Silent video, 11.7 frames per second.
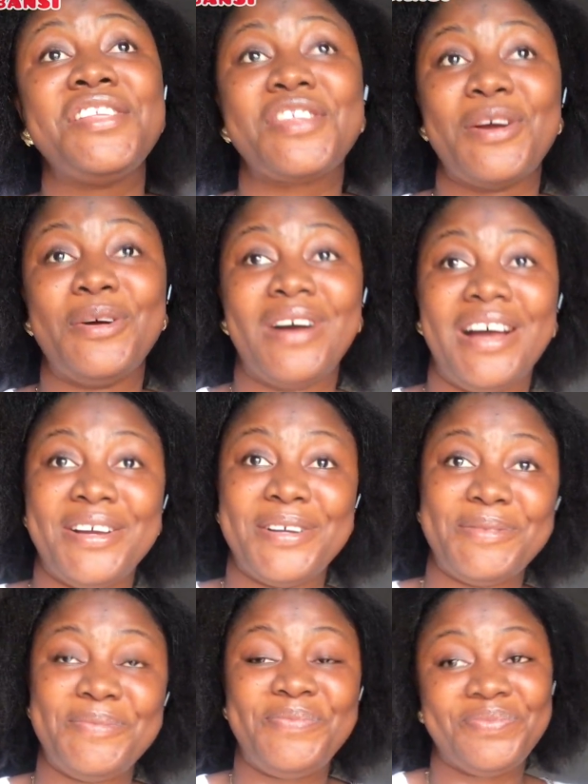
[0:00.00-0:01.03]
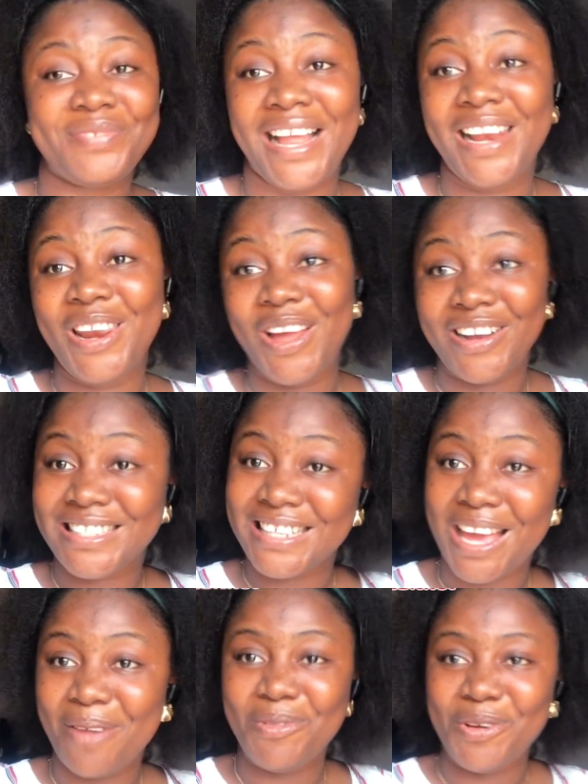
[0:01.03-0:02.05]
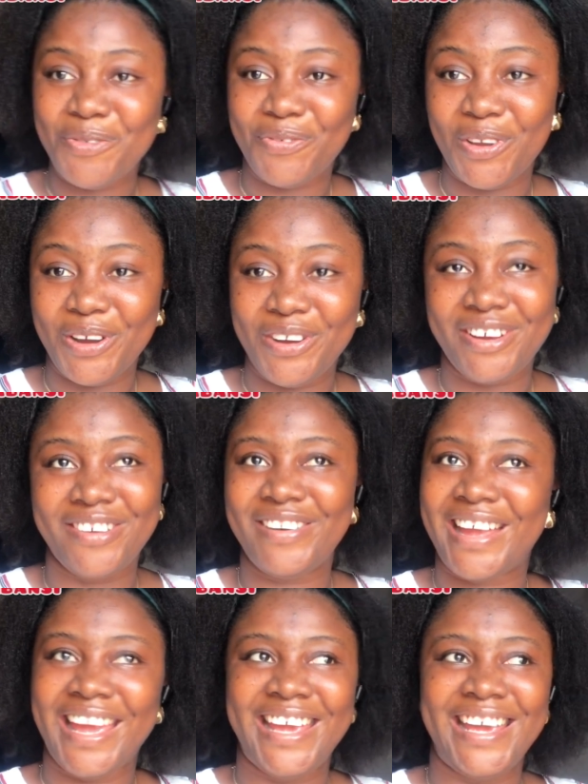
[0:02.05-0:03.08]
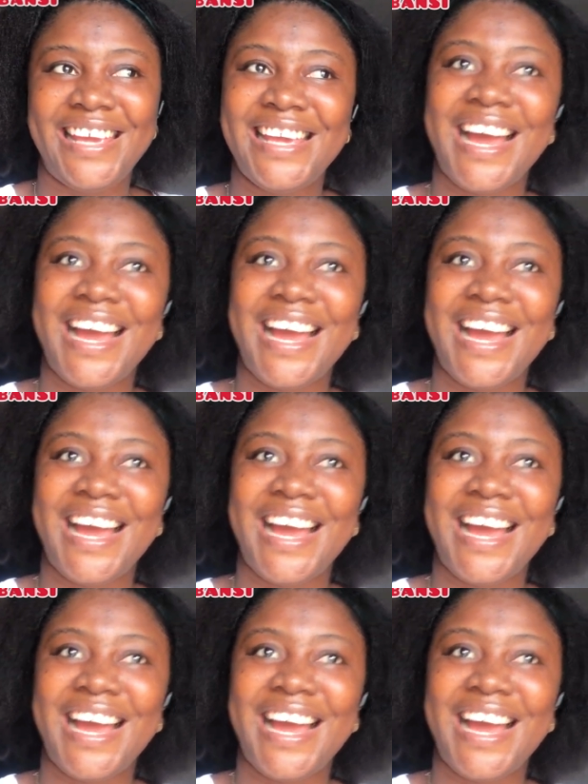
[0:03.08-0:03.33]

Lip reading: So long time no vlog, okay?